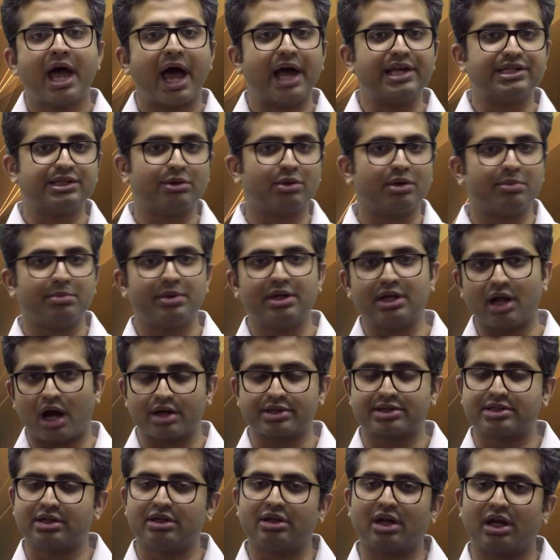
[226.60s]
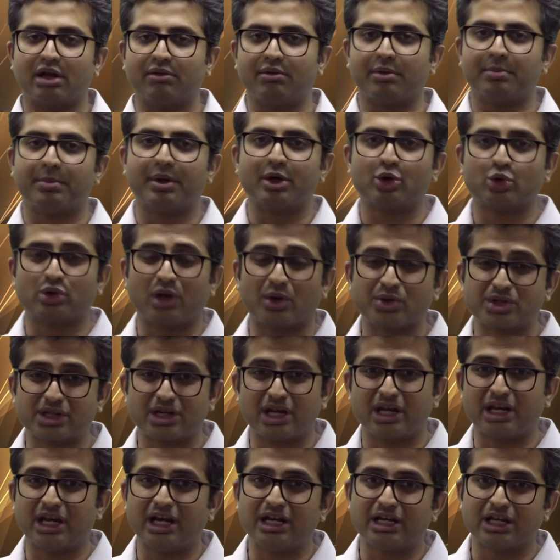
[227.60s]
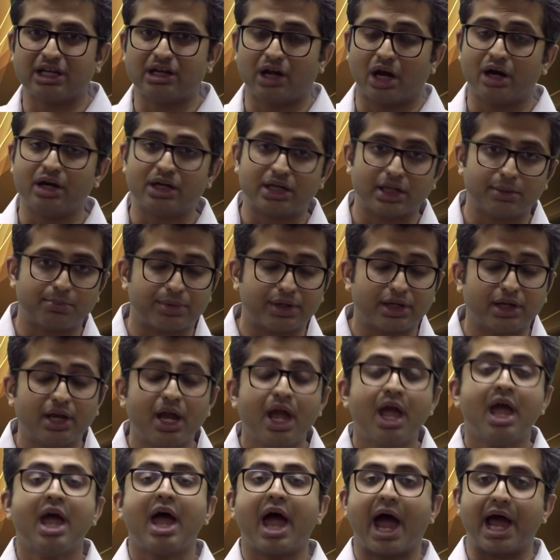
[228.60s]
Has even been asked in the November 2018 RTP,